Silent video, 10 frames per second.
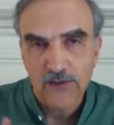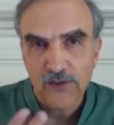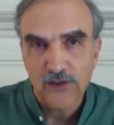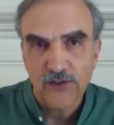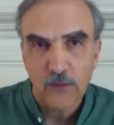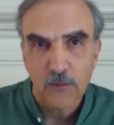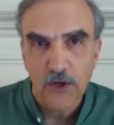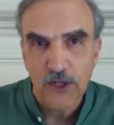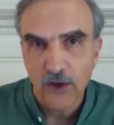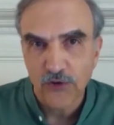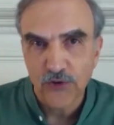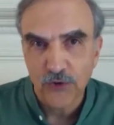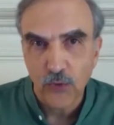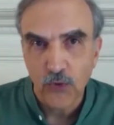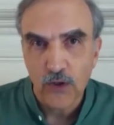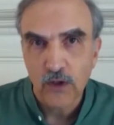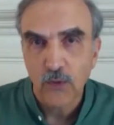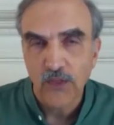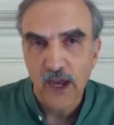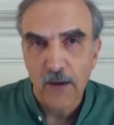see somebody in a store
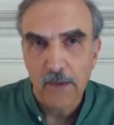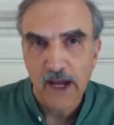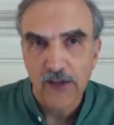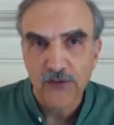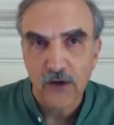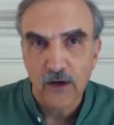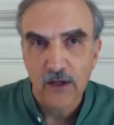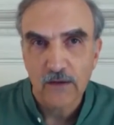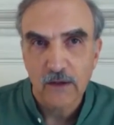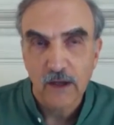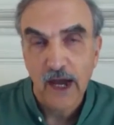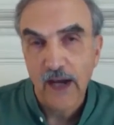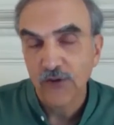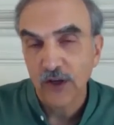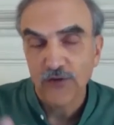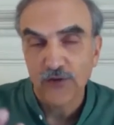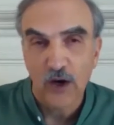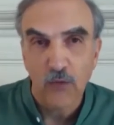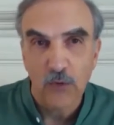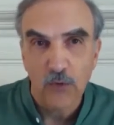without a mask on. Actually, I saw
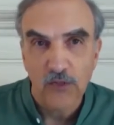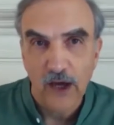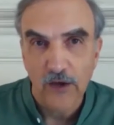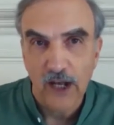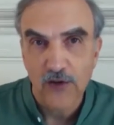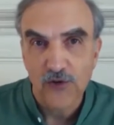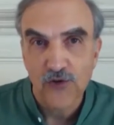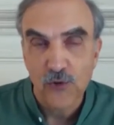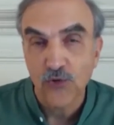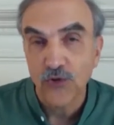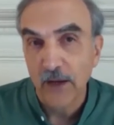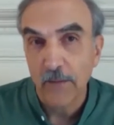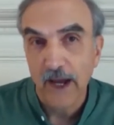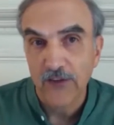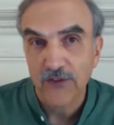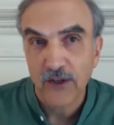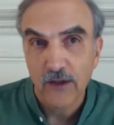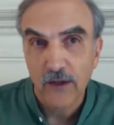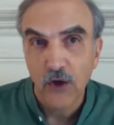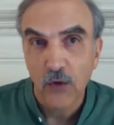one without any shoes and a mask.
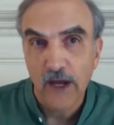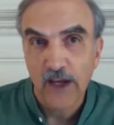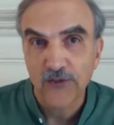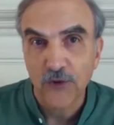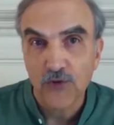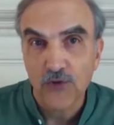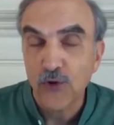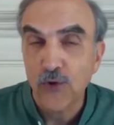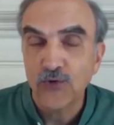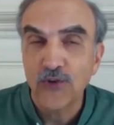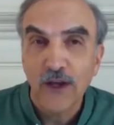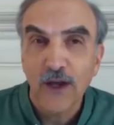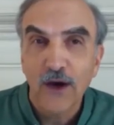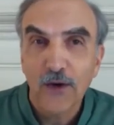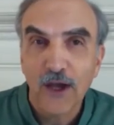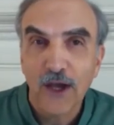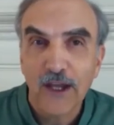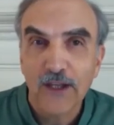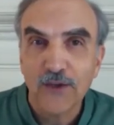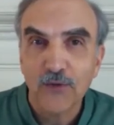No mask, no shoes.
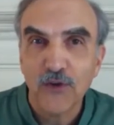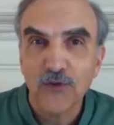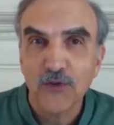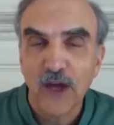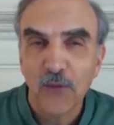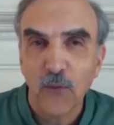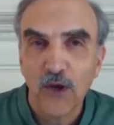Okay, and I